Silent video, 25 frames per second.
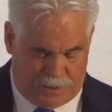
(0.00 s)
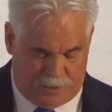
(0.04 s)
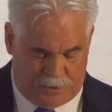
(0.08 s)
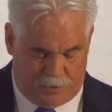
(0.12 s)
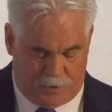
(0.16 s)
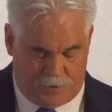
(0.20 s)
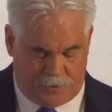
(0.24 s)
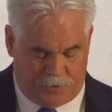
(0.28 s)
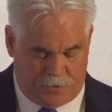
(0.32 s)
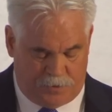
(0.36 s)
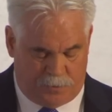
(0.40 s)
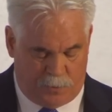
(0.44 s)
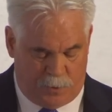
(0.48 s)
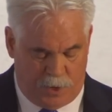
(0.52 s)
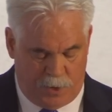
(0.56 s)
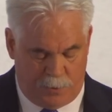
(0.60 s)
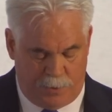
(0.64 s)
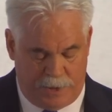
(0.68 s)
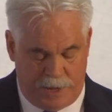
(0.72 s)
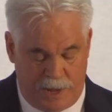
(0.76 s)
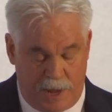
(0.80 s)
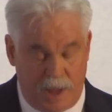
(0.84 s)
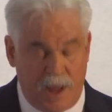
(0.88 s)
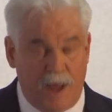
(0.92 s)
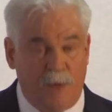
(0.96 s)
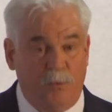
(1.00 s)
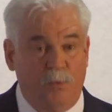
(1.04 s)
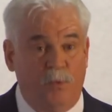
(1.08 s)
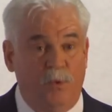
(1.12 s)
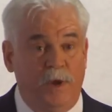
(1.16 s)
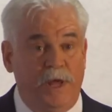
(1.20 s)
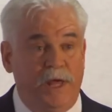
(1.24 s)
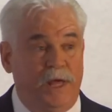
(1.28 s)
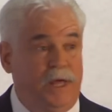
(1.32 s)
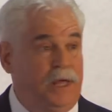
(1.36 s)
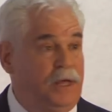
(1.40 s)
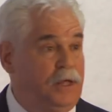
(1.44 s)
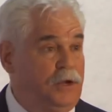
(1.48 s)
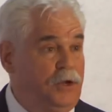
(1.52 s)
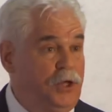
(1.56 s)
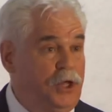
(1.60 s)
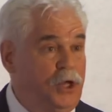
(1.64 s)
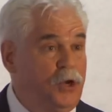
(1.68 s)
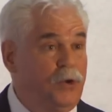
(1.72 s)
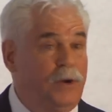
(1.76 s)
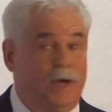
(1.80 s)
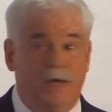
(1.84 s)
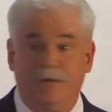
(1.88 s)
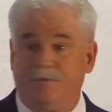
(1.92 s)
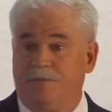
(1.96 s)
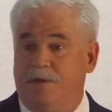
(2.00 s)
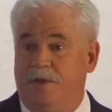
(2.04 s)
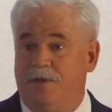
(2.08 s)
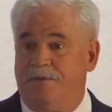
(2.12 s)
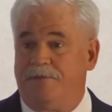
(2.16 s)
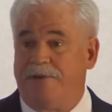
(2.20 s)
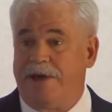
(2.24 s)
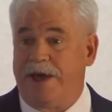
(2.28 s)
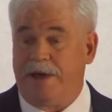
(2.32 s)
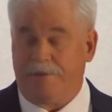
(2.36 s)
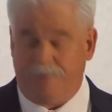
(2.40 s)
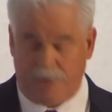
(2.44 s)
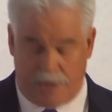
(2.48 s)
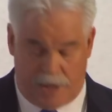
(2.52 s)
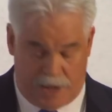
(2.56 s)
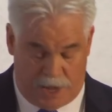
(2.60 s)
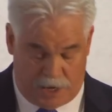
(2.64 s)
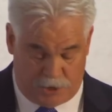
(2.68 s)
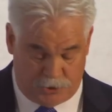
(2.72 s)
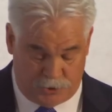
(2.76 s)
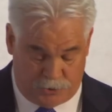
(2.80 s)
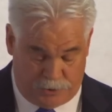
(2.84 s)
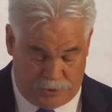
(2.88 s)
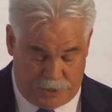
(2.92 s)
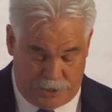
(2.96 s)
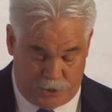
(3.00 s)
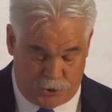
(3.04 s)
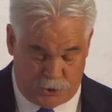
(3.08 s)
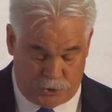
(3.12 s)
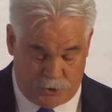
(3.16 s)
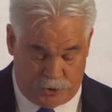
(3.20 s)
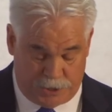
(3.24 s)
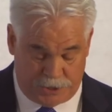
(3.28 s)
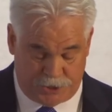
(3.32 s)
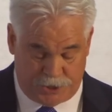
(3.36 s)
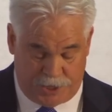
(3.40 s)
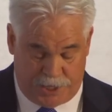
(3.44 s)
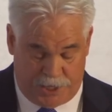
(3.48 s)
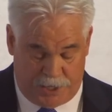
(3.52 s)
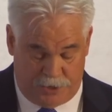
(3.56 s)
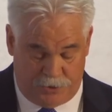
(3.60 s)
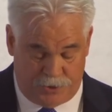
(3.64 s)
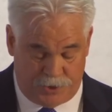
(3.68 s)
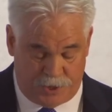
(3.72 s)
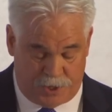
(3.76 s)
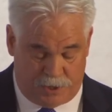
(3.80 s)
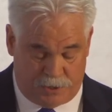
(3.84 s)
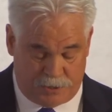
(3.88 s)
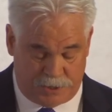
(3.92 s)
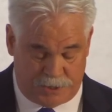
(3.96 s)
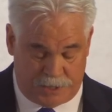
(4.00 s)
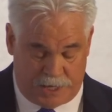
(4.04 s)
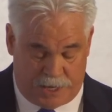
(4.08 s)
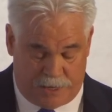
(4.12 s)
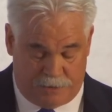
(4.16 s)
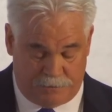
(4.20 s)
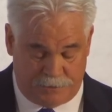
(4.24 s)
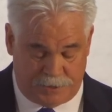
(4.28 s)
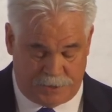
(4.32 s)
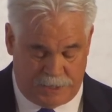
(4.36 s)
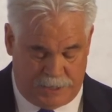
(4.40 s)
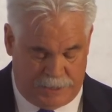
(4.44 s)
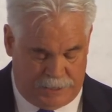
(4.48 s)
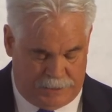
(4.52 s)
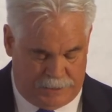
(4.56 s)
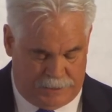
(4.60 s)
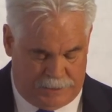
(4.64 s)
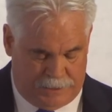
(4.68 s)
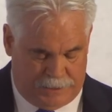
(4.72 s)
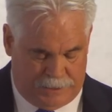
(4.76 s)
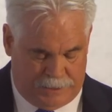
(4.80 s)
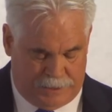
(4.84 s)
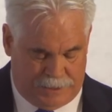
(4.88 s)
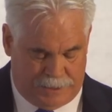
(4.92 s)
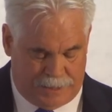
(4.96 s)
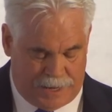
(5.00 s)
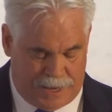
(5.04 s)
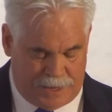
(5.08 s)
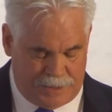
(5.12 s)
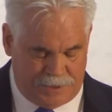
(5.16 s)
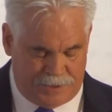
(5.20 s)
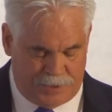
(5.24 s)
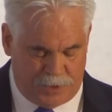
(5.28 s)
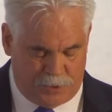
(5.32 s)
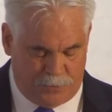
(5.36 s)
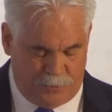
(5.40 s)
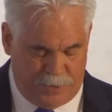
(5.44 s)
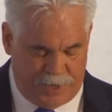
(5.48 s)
This is where we in the U.S. have actually shortchanged ourselves, and not until